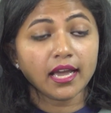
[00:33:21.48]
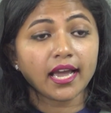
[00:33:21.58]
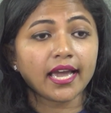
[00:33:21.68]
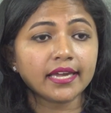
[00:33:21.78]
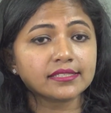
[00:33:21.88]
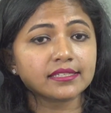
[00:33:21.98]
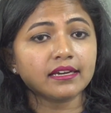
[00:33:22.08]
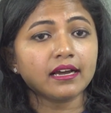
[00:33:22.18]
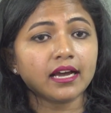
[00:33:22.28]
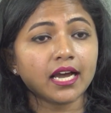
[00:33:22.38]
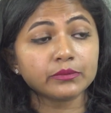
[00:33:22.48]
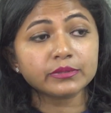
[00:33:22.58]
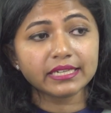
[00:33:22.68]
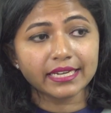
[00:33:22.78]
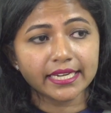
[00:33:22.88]
And I
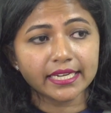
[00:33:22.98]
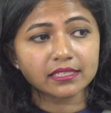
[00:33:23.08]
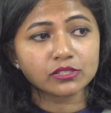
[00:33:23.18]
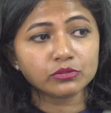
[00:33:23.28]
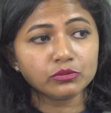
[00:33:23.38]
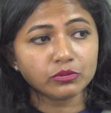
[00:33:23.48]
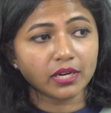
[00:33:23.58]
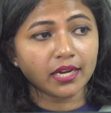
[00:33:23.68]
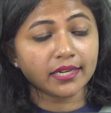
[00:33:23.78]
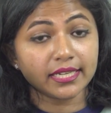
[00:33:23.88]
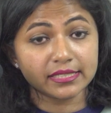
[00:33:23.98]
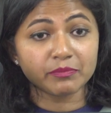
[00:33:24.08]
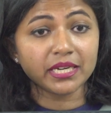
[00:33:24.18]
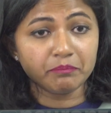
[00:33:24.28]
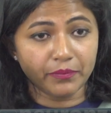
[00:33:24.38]
would like to, and it's
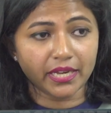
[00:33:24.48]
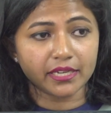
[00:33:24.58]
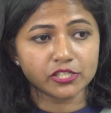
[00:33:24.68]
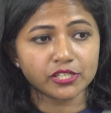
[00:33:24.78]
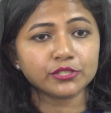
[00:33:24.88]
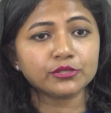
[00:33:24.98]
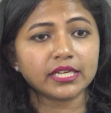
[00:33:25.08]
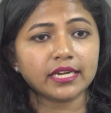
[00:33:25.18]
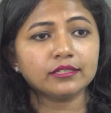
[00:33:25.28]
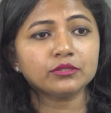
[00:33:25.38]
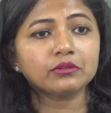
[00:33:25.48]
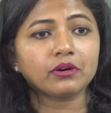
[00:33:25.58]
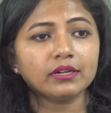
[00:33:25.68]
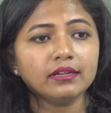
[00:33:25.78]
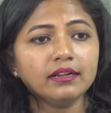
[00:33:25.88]
my pleasure to tell you
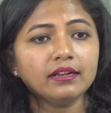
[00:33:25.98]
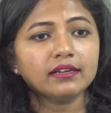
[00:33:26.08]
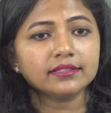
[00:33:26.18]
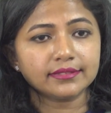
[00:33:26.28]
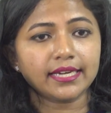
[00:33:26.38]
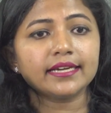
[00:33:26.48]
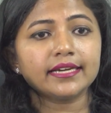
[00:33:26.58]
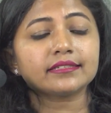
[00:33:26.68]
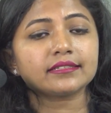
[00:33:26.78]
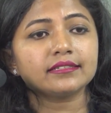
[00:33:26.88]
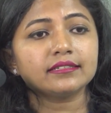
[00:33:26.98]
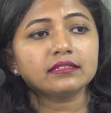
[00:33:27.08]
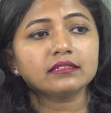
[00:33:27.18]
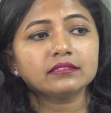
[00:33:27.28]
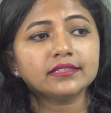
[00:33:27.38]
all that
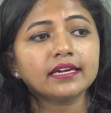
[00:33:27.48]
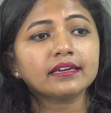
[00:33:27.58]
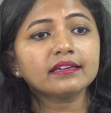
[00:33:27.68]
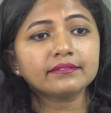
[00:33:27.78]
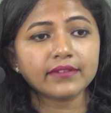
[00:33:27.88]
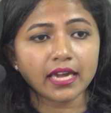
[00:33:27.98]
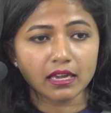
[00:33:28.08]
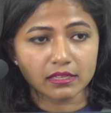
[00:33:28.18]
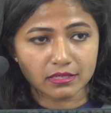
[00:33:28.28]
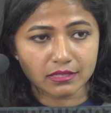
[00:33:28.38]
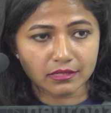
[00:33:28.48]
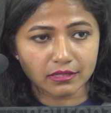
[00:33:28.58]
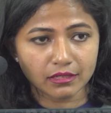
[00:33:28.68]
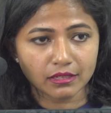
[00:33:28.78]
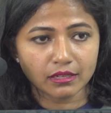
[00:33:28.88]
there are ways,
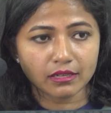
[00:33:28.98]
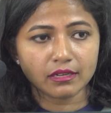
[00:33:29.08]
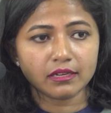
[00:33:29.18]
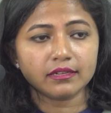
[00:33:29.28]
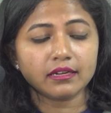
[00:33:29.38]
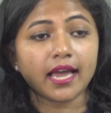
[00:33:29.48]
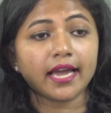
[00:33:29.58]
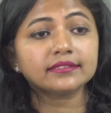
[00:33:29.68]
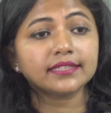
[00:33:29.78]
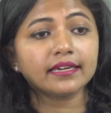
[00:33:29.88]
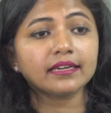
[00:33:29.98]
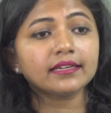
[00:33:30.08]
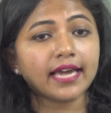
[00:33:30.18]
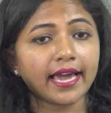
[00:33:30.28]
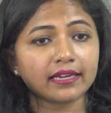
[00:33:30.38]
and there
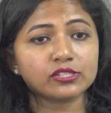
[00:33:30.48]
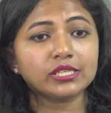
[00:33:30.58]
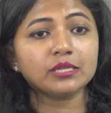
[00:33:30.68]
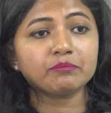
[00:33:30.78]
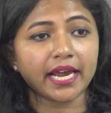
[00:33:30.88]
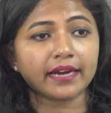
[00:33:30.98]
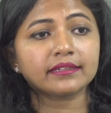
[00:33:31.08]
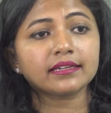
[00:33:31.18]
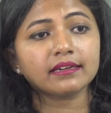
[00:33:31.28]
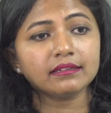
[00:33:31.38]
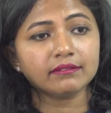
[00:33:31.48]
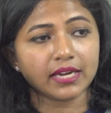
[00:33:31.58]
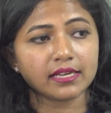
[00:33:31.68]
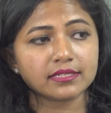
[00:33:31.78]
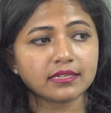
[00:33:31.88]
are actually practical
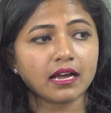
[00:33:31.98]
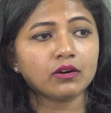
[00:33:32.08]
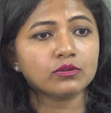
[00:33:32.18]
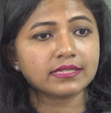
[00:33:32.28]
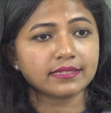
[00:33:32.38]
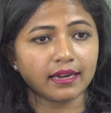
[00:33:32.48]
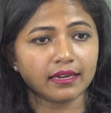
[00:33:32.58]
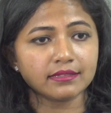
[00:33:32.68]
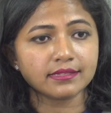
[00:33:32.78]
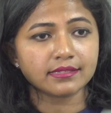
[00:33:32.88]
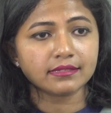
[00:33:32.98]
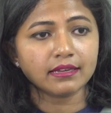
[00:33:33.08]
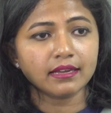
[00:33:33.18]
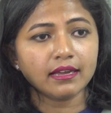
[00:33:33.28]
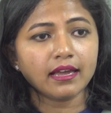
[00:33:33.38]
ways how science
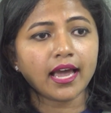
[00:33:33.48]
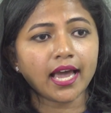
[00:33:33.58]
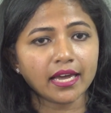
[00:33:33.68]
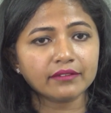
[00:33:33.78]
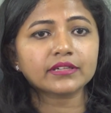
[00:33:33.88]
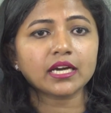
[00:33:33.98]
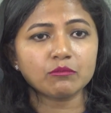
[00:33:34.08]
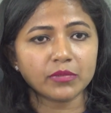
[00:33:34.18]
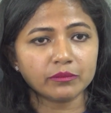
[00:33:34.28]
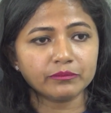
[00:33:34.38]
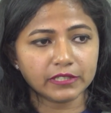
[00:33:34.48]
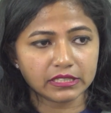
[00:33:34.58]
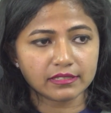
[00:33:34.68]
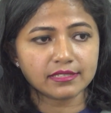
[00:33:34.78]
have come up with.